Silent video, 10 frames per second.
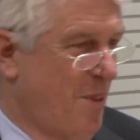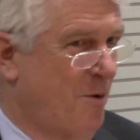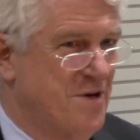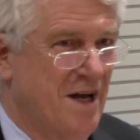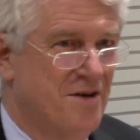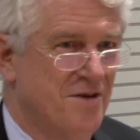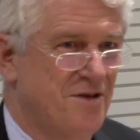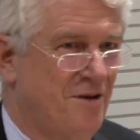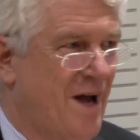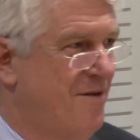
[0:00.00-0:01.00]

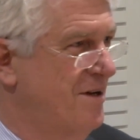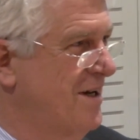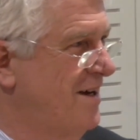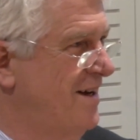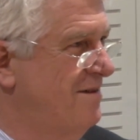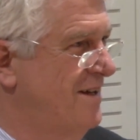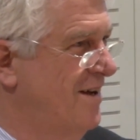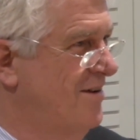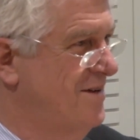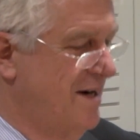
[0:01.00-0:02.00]
objectives of having done
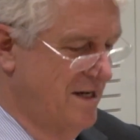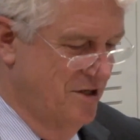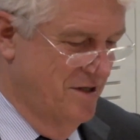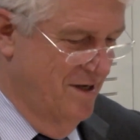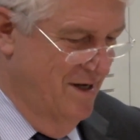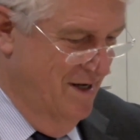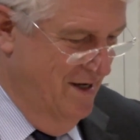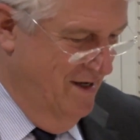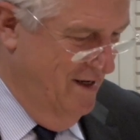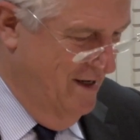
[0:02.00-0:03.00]
nothing on the
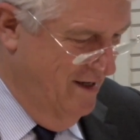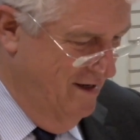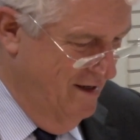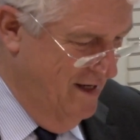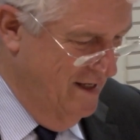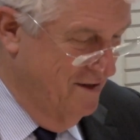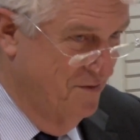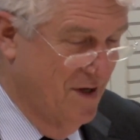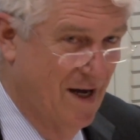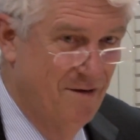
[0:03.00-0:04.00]

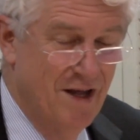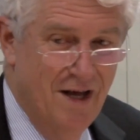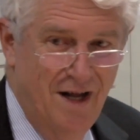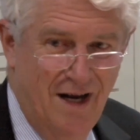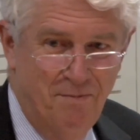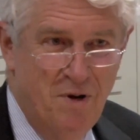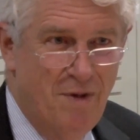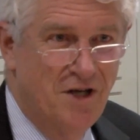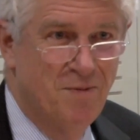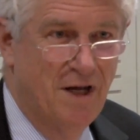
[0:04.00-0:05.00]
legislative side. Let me
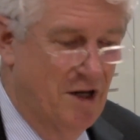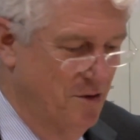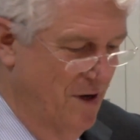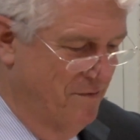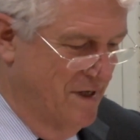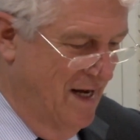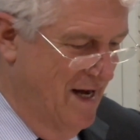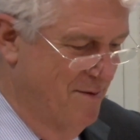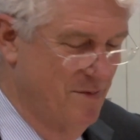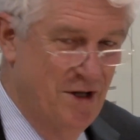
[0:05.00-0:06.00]
mention, but I don't have
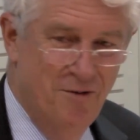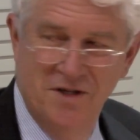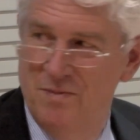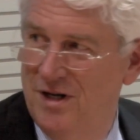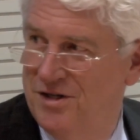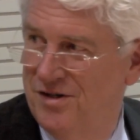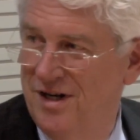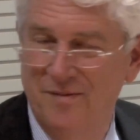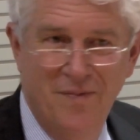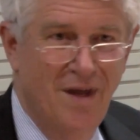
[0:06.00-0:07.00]
time, the US
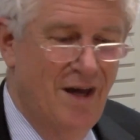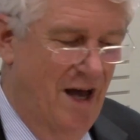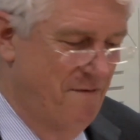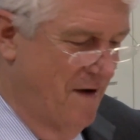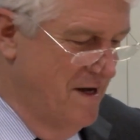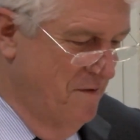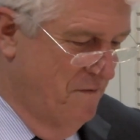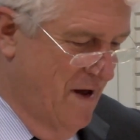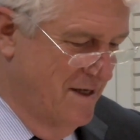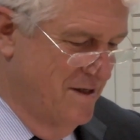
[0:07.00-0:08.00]
military. I find it
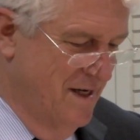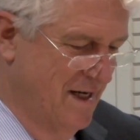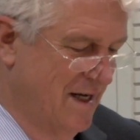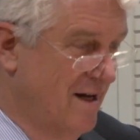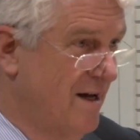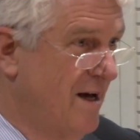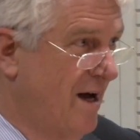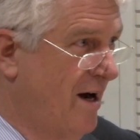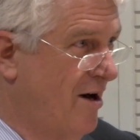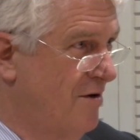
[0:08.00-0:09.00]
fascinating
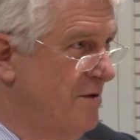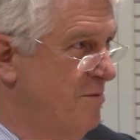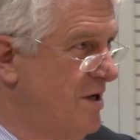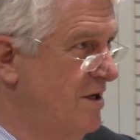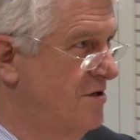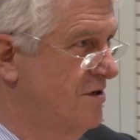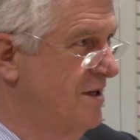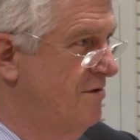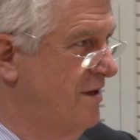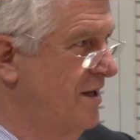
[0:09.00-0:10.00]
how the
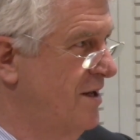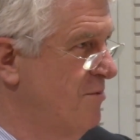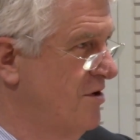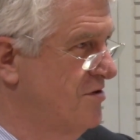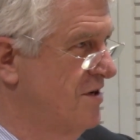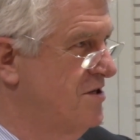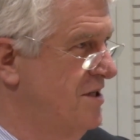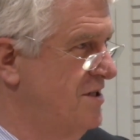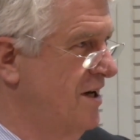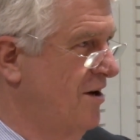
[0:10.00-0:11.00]
military, thinking more
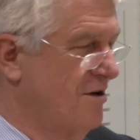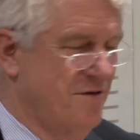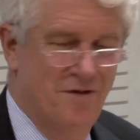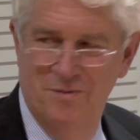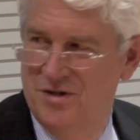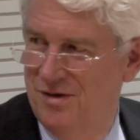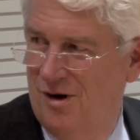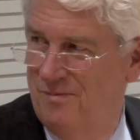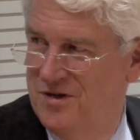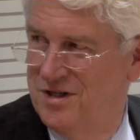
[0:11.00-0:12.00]
strategically, also from
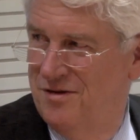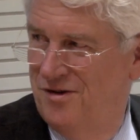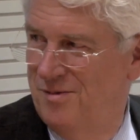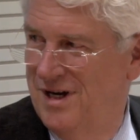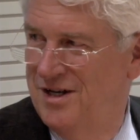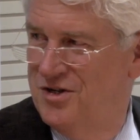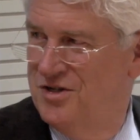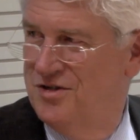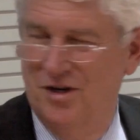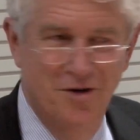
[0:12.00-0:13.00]
obviously from an
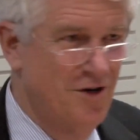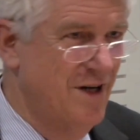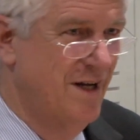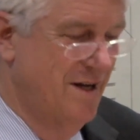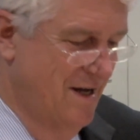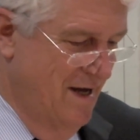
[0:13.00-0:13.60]
energy security